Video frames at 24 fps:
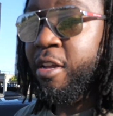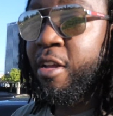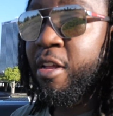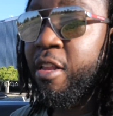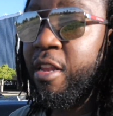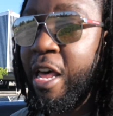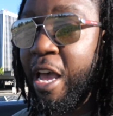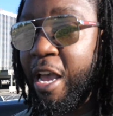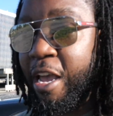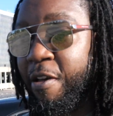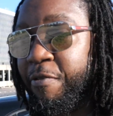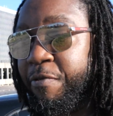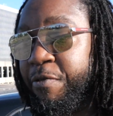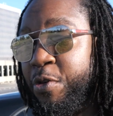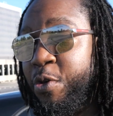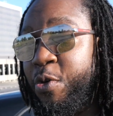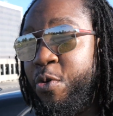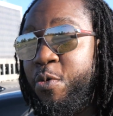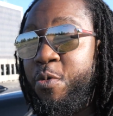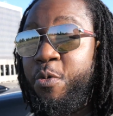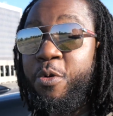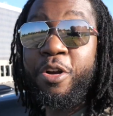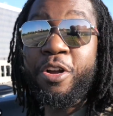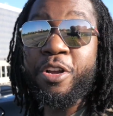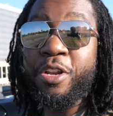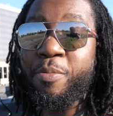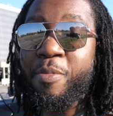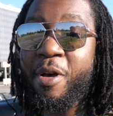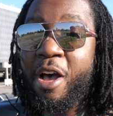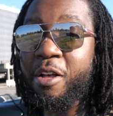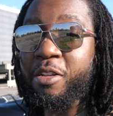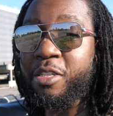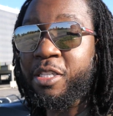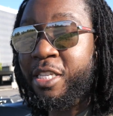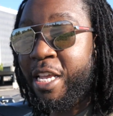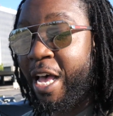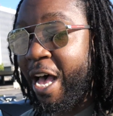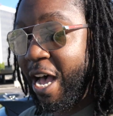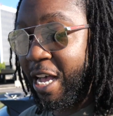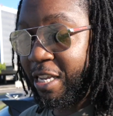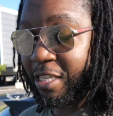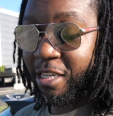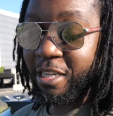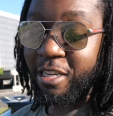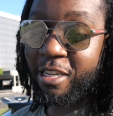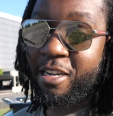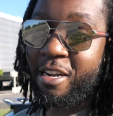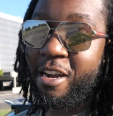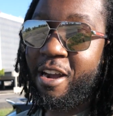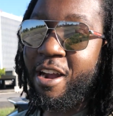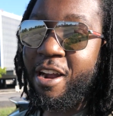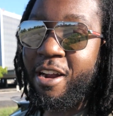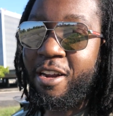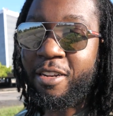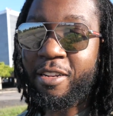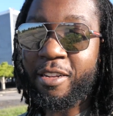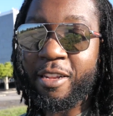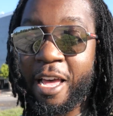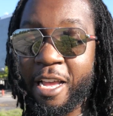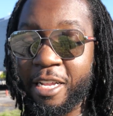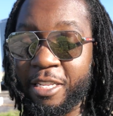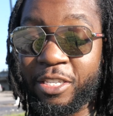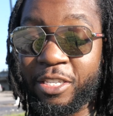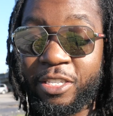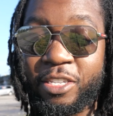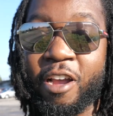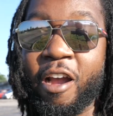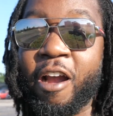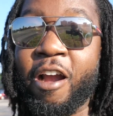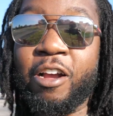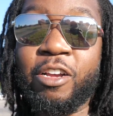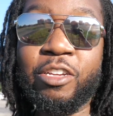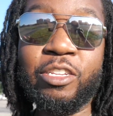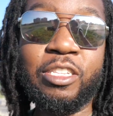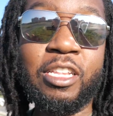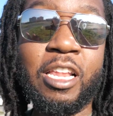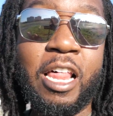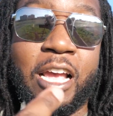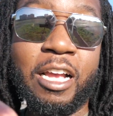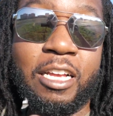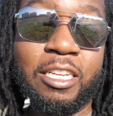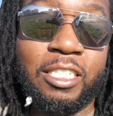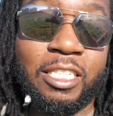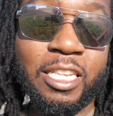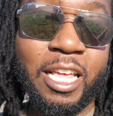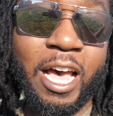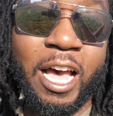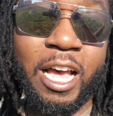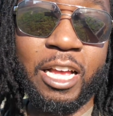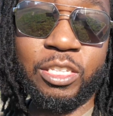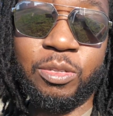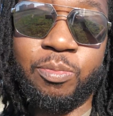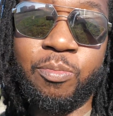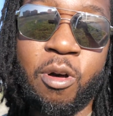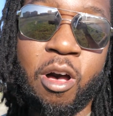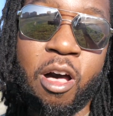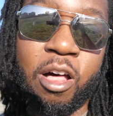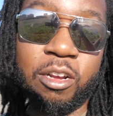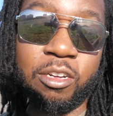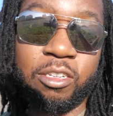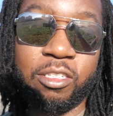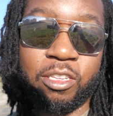Like if you worried about size of the car, like car is like a size smaller.